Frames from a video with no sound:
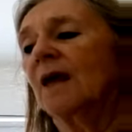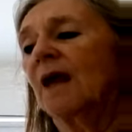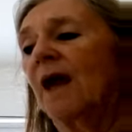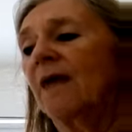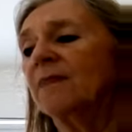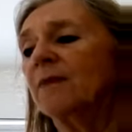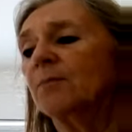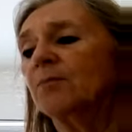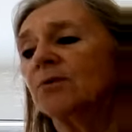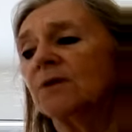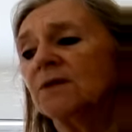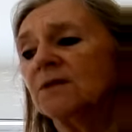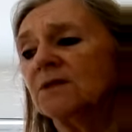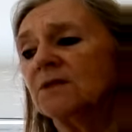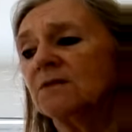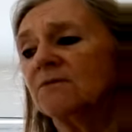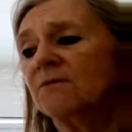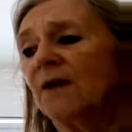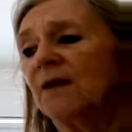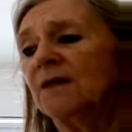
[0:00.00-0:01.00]
and the
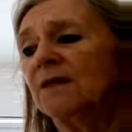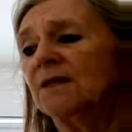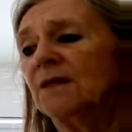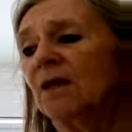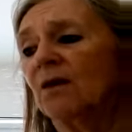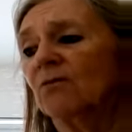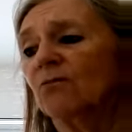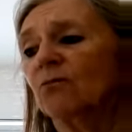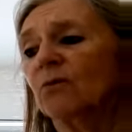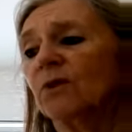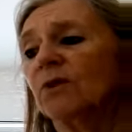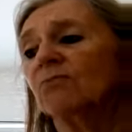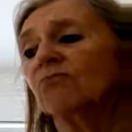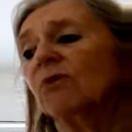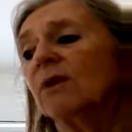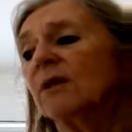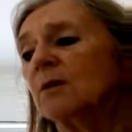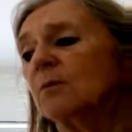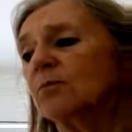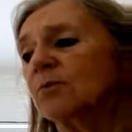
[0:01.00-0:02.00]
prince fell in love with the
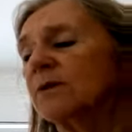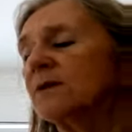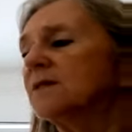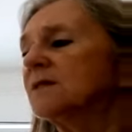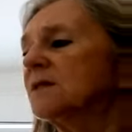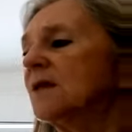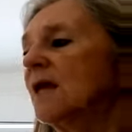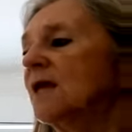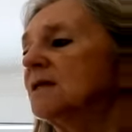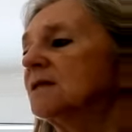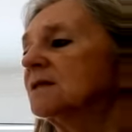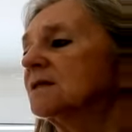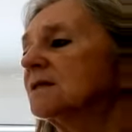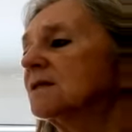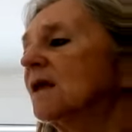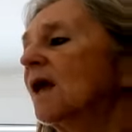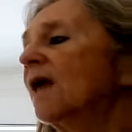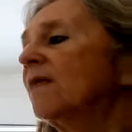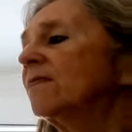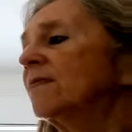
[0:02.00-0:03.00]
real
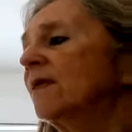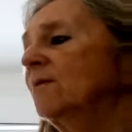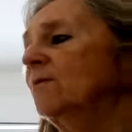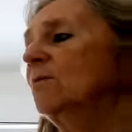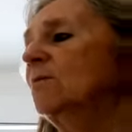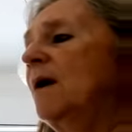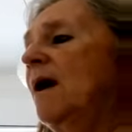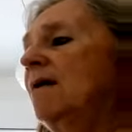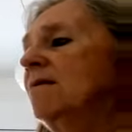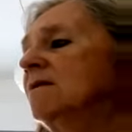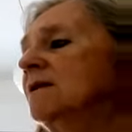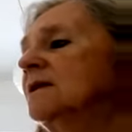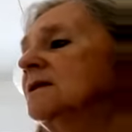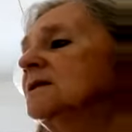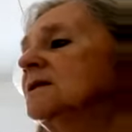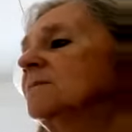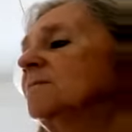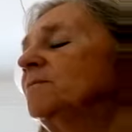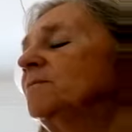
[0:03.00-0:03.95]
princess, and they were married.